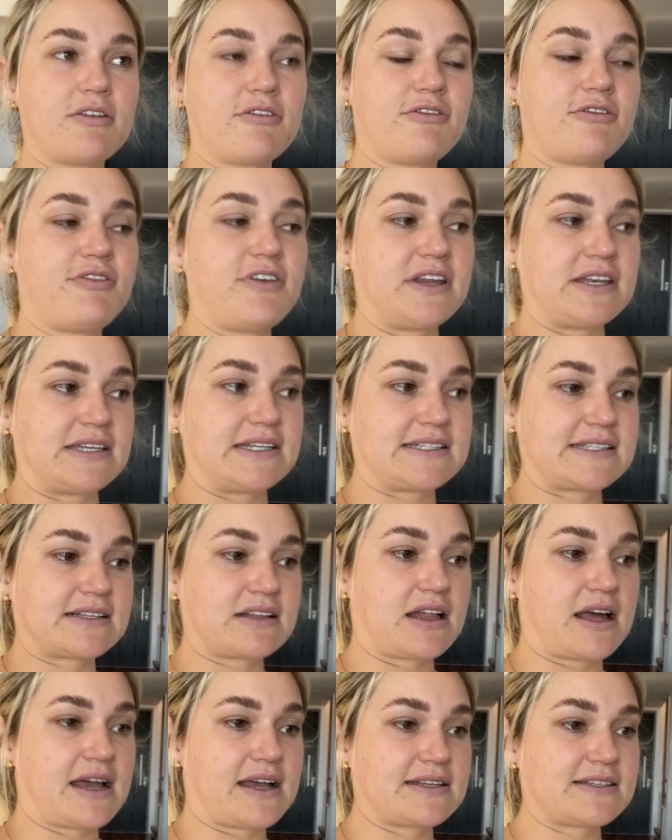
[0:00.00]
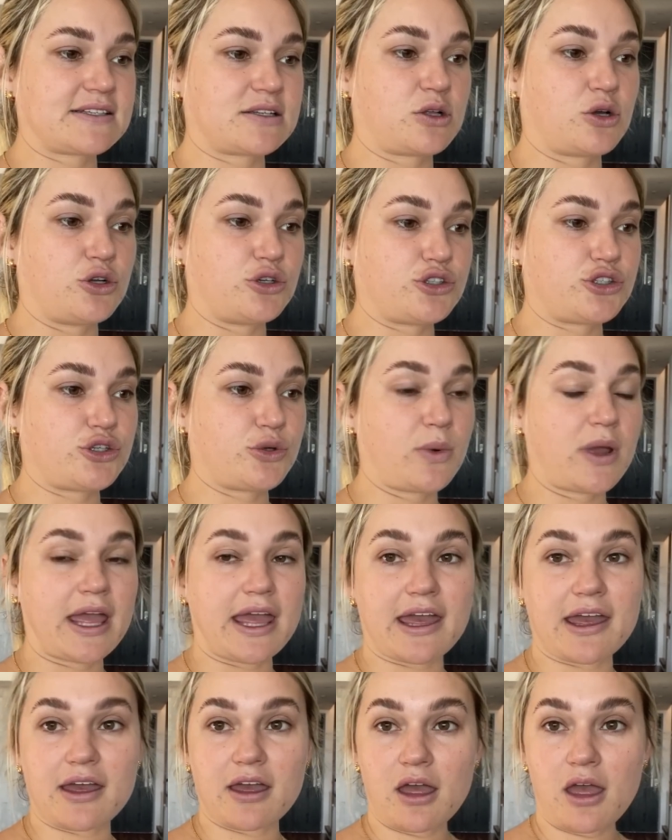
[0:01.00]
fitness class close to
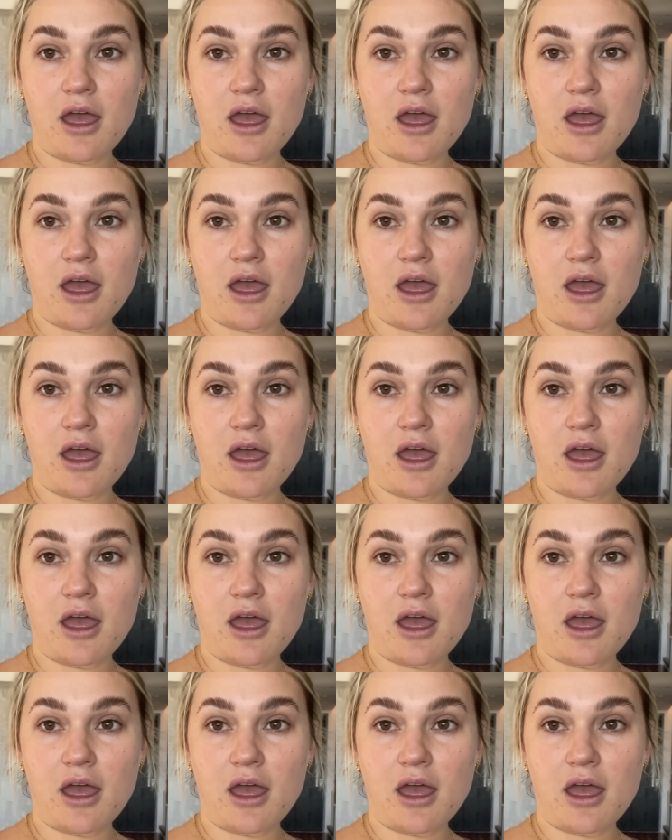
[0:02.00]
where